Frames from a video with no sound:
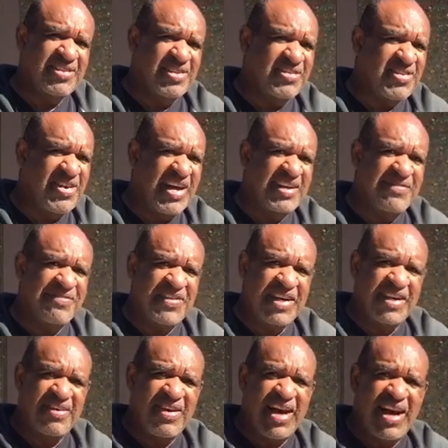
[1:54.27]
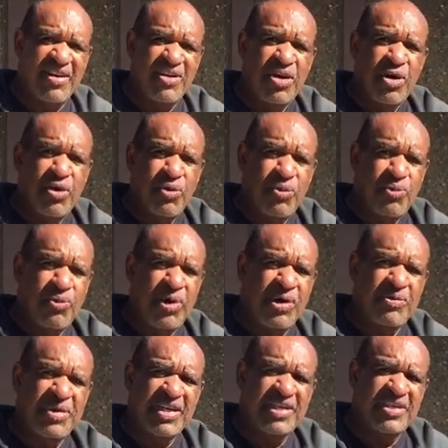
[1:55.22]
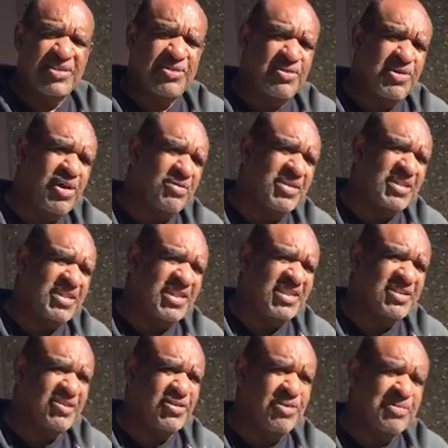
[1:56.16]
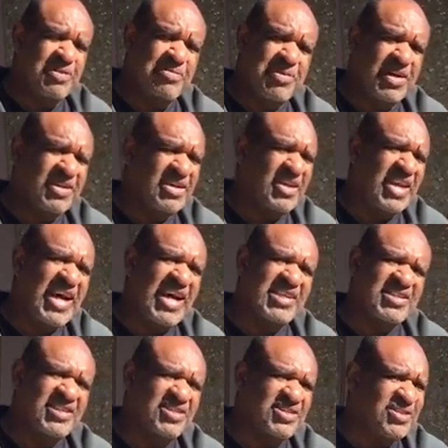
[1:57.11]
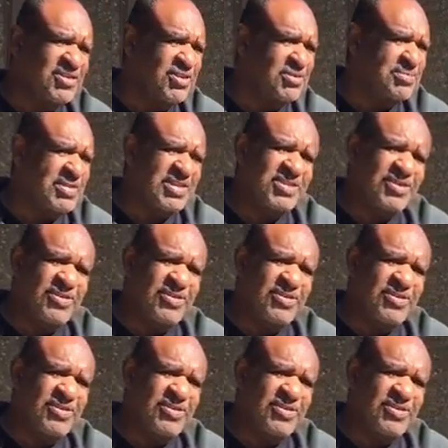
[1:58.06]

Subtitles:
So trying to figure out what we can do well with this group compared to last year's group and